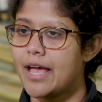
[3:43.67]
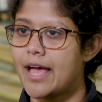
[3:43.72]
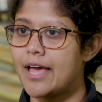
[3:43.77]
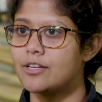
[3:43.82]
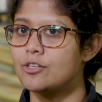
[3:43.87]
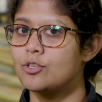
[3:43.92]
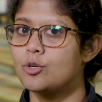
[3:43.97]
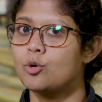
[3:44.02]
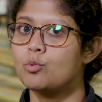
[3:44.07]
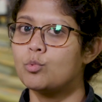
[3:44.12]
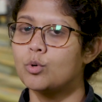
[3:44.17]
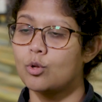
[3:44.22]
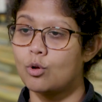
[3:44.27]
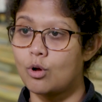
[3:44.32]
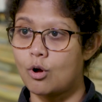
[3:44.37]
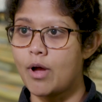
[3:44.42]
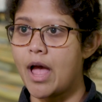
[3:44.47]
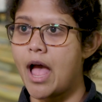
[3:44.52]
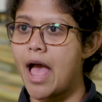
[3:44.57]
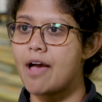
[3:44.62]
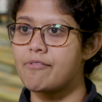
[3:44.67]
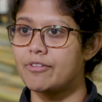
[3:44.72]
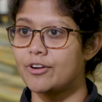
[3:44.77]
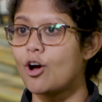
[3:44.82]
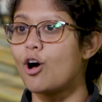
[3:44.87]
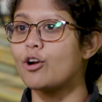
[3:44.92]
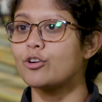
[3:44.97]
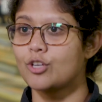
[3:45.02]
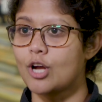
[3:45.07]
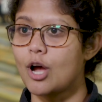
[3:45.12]
and who will have an
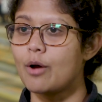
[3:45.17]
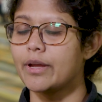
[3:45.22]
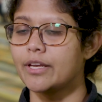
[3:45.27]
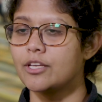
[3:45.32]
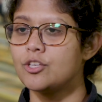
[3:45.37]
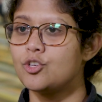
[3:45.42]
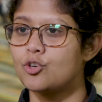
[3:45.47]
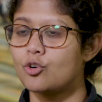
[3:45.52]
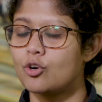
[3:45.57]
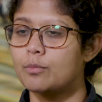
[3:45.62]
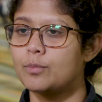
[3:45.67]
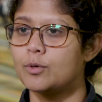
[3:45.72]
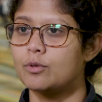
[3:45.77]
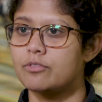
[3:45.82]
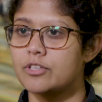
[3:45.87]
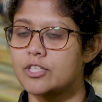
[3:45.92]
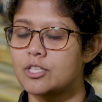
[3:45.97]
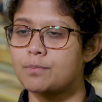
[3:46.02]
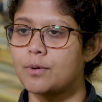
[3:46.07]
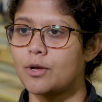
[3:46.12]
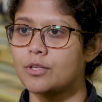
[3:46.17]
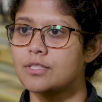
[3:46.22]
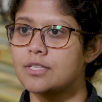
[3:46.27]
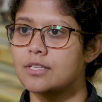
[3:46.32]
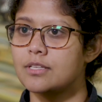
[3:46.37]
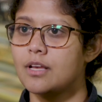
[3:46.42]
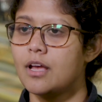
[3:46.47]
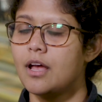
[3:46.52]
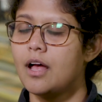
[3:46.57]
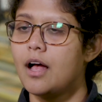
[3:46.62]
ongoing durable
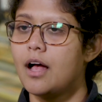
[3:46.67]
response.